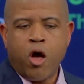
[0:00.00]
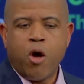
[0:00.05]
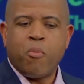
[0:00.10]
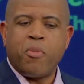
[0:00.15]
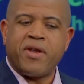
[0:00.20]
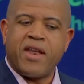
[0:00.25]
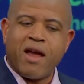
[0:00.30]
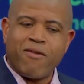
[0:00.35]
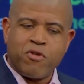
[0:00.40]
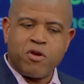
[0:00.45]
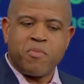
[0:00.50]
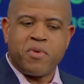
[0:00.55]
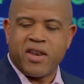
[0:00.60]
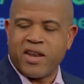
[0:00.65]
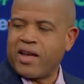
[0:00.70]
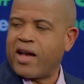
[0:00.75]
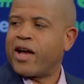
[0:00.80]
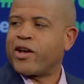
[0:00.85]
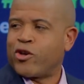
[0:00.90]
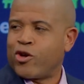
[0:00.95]
But every
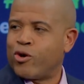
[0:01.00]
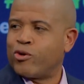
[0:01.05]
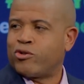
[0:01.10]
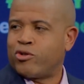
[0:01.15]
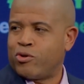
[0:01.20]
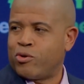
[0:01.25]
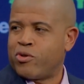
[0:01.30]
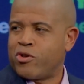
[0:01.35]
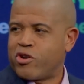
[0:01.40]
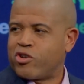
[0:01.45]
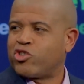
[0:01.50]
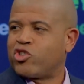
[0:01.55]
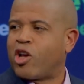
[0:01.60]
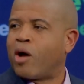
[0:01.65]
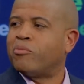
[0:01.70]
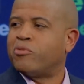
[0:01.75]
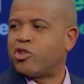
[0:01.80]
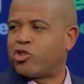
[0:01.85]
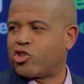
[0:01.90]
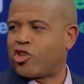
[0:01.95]
meeting I go to, there's
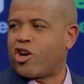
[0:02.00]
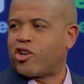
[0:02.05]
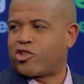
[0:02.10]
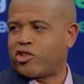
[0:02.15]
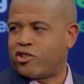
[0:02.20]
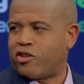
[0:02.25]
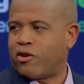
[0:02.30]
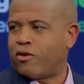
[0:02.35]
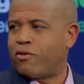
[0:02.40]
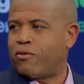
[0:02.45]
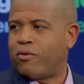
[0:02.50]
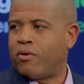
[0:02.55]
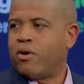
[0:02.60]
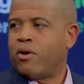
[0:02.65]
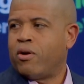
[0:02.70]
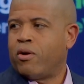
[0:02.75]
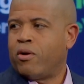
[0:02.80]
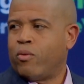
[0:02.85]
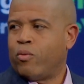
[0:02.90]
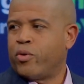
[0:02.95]
some discussion of
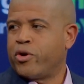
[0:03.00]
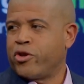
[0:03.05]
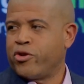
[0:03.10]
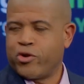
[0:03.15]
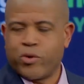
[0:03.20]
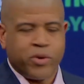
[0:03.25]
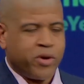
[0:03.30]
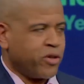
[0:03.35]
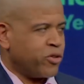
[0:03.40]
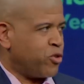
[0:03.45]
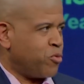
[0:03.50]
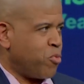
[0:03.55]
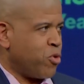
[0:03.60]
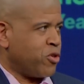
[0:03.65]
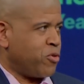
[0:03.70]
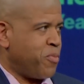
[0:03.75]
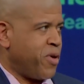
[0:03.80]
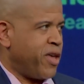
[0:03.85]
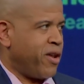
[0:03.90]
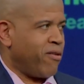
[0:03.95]
what are you doing on sports
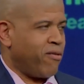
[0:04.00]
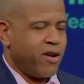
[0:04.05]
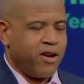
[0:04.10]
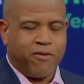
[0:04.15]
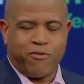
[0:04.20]
betting, right?